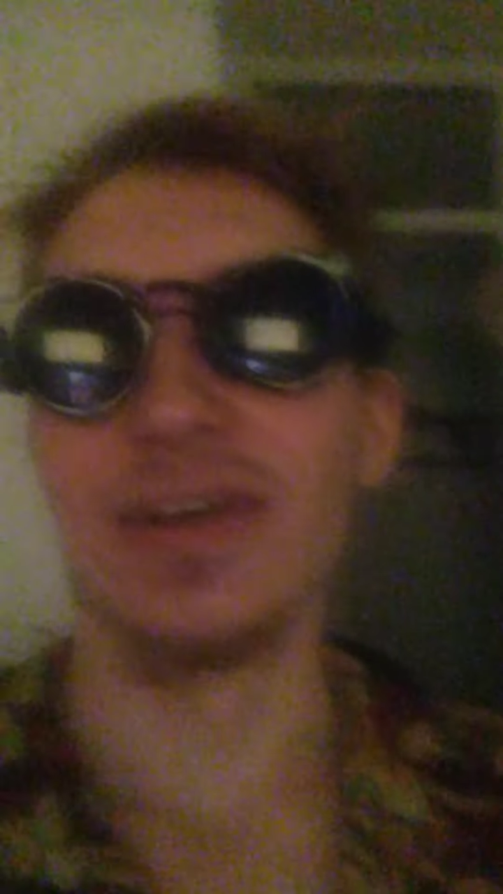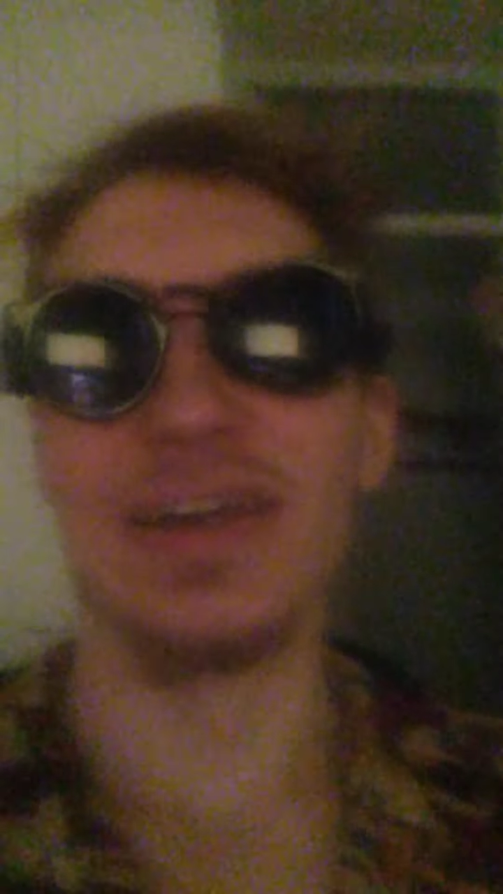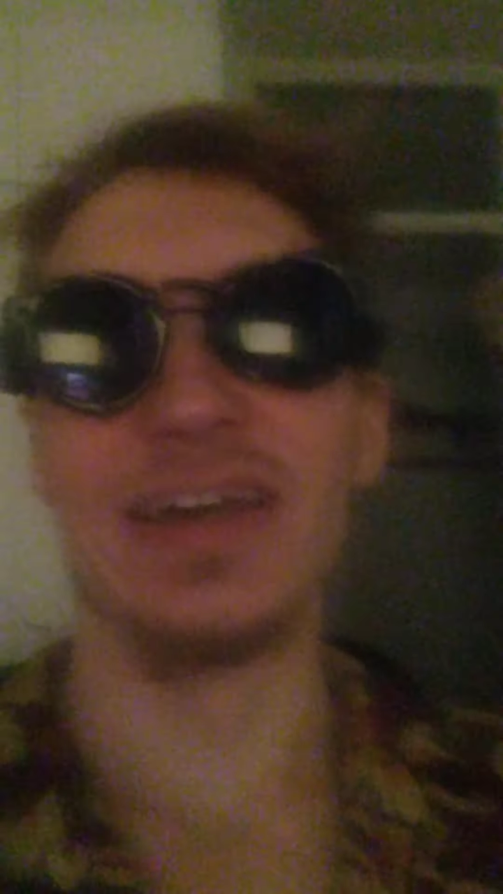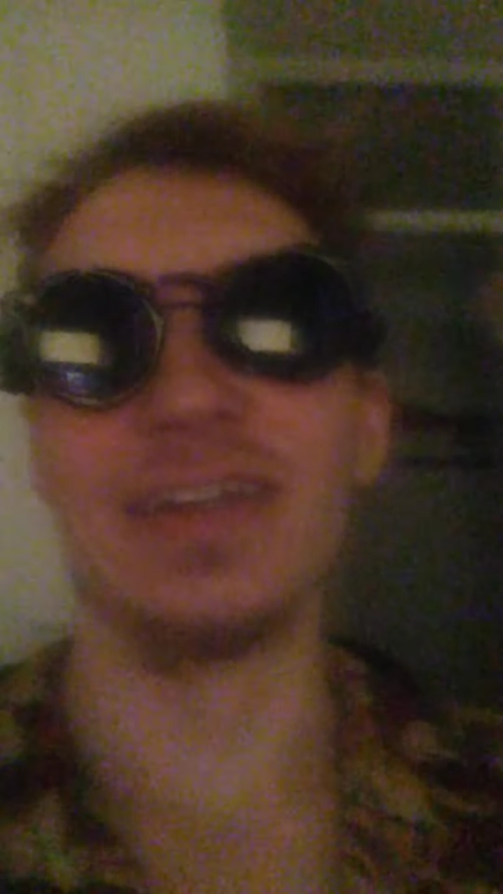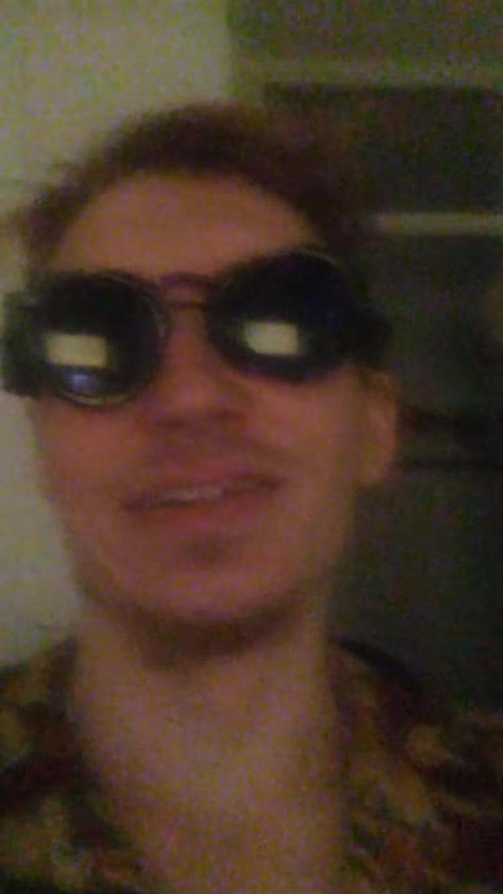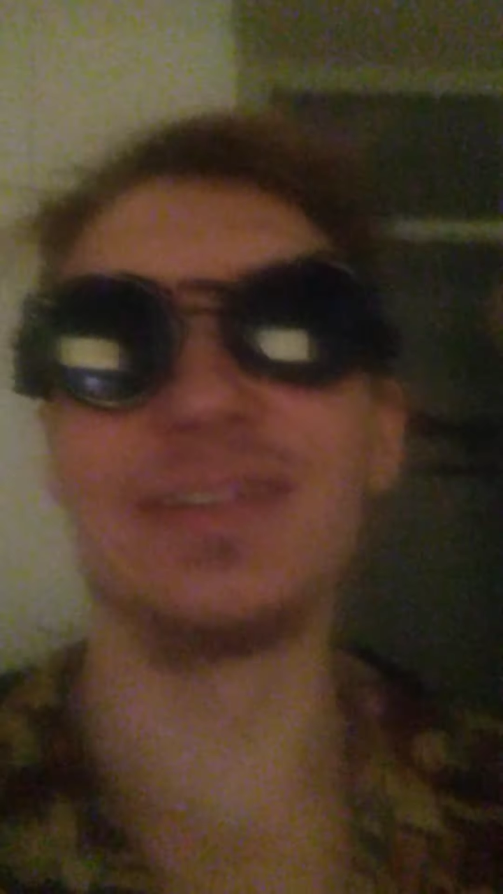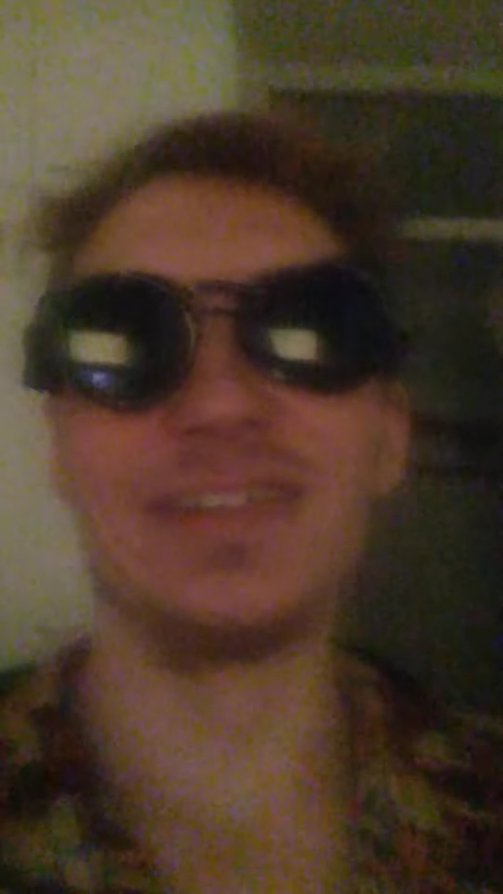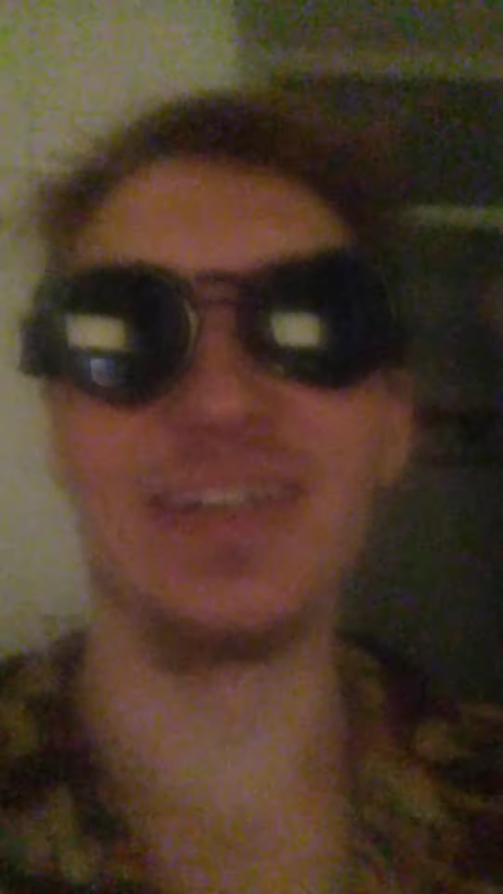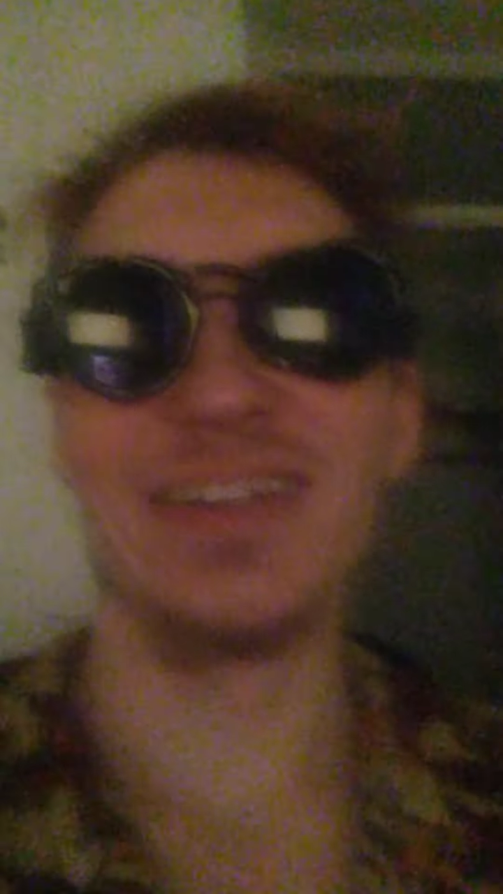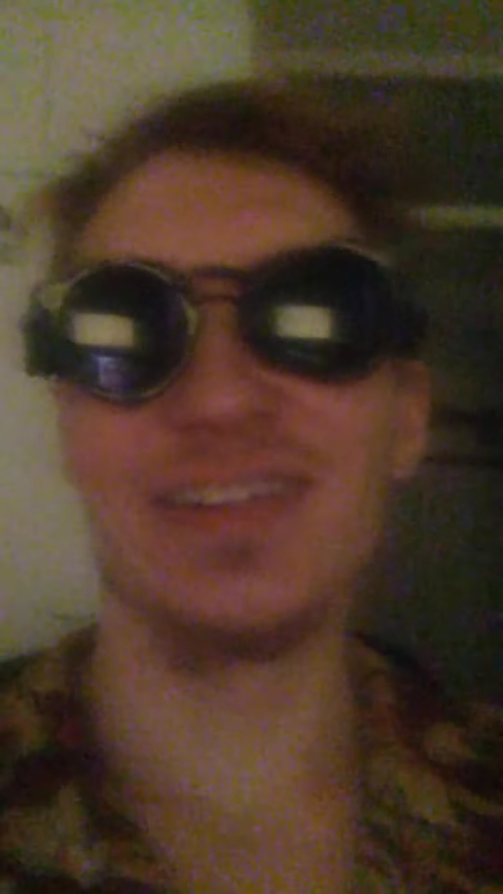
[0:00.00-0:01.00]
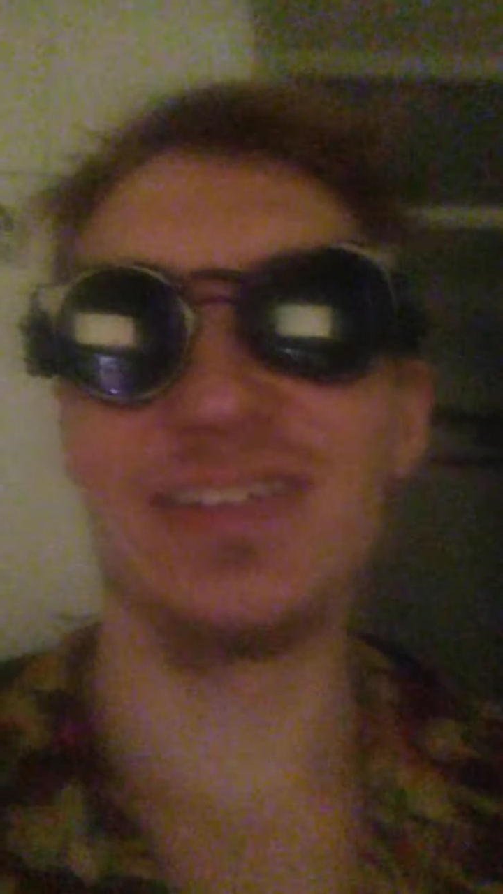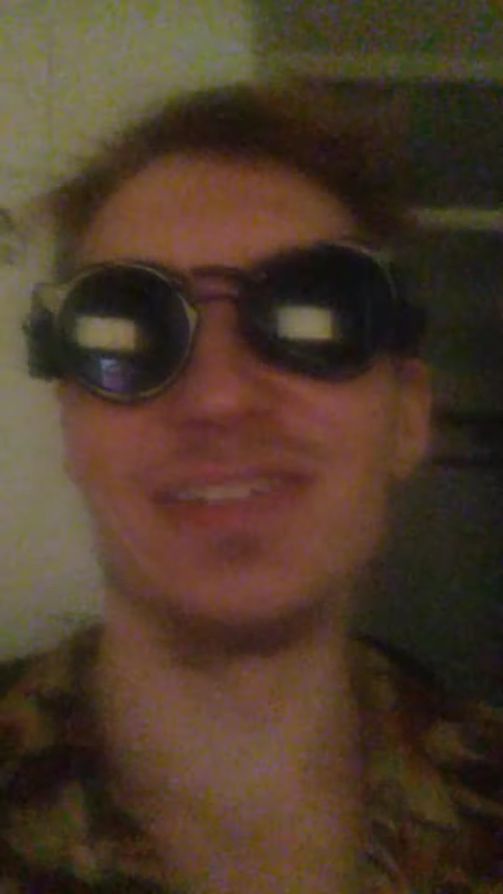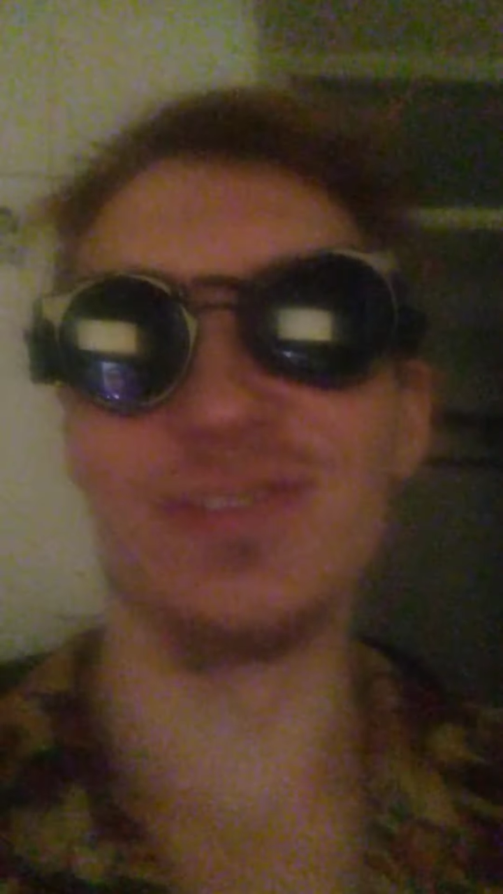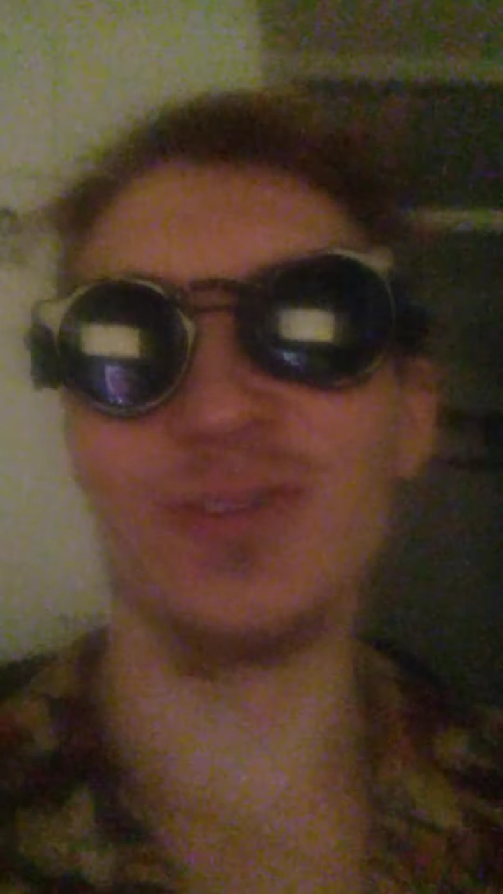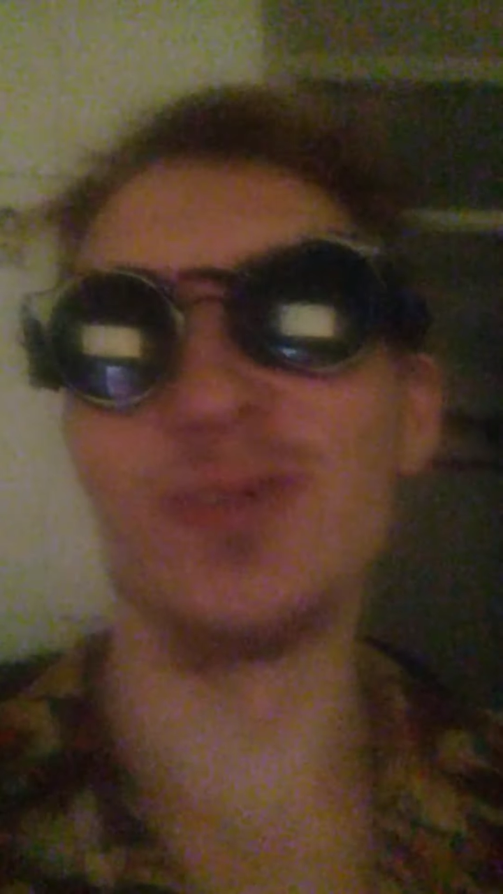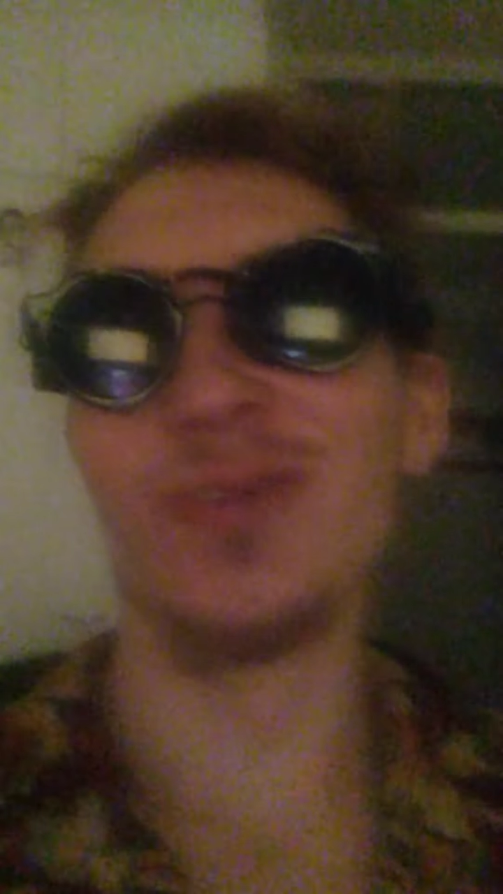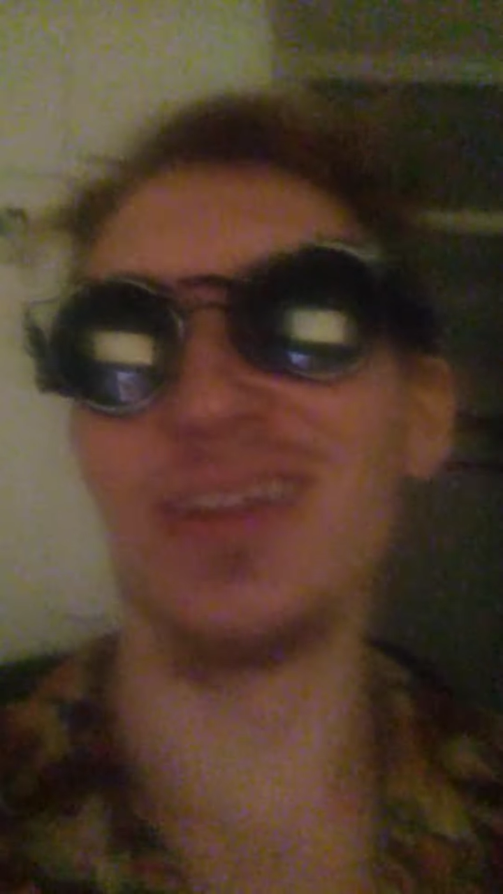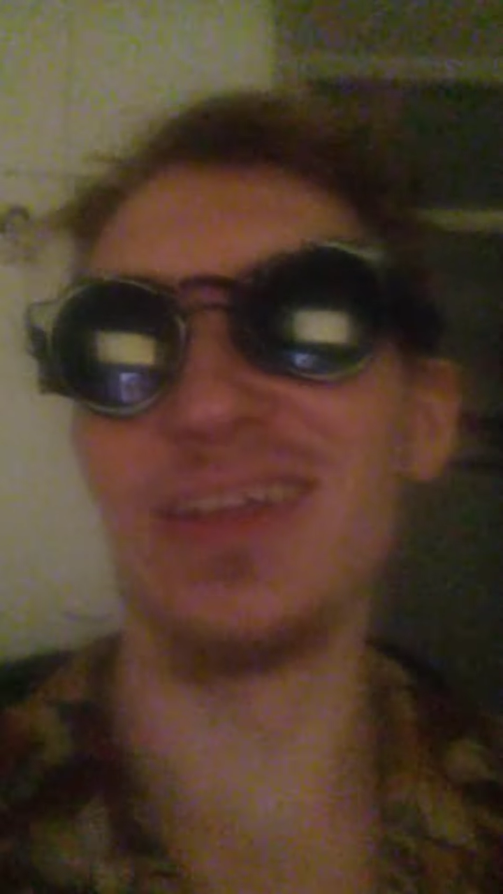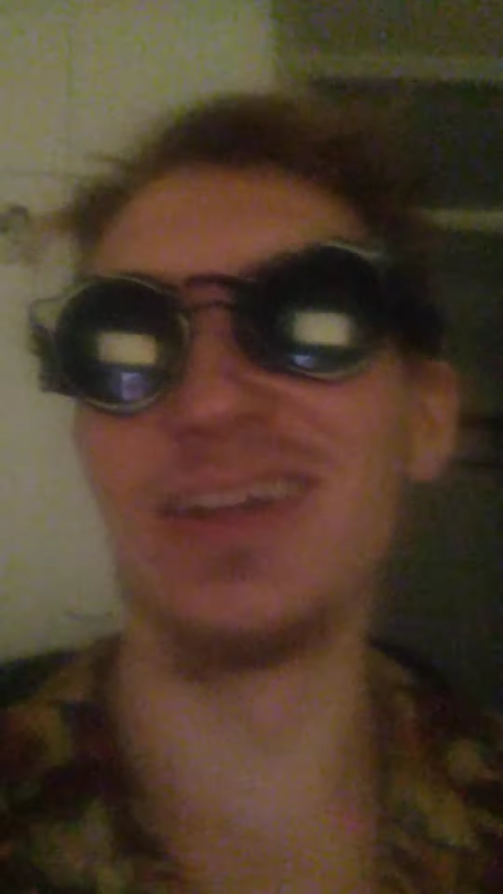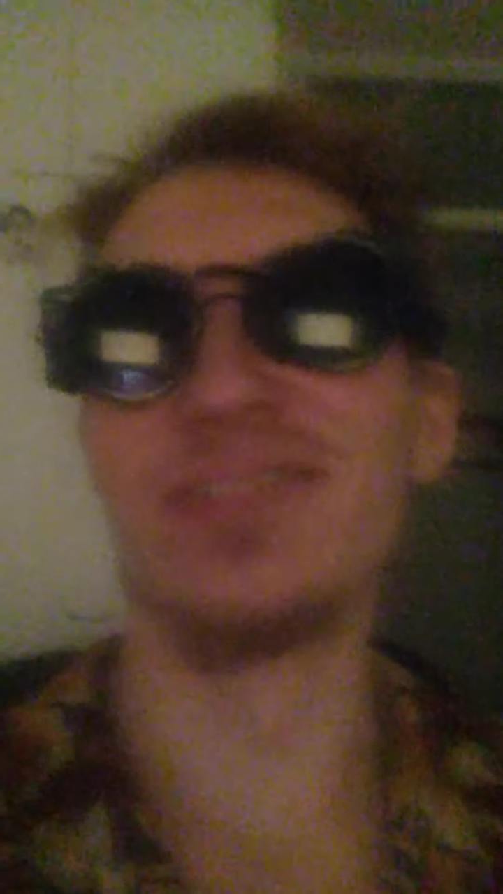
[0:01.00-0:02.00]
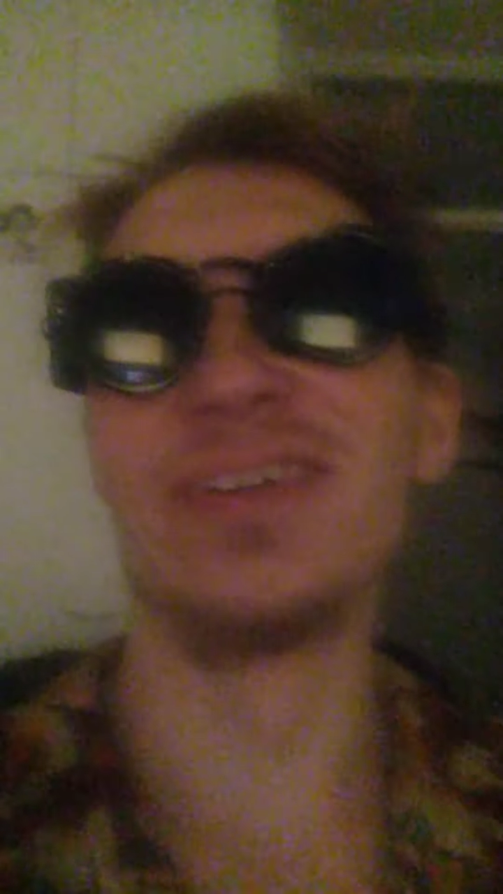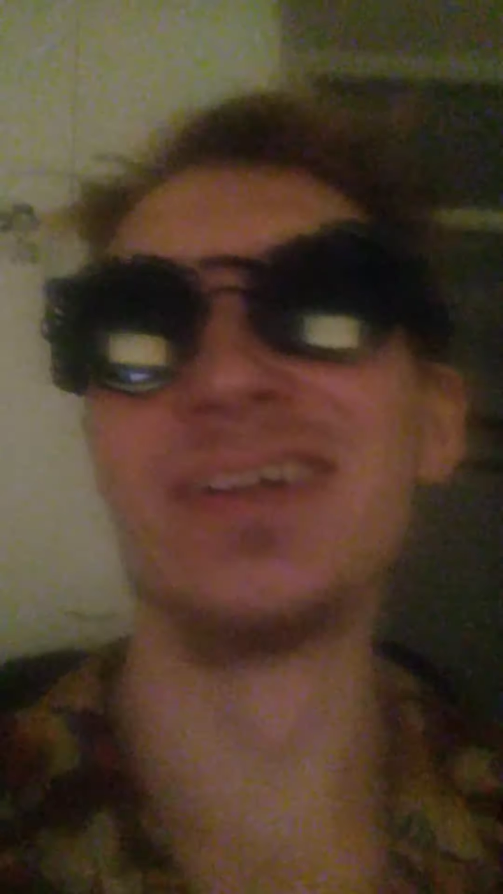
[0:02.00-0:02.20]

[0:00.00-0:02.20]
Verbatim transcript: and Janne is only a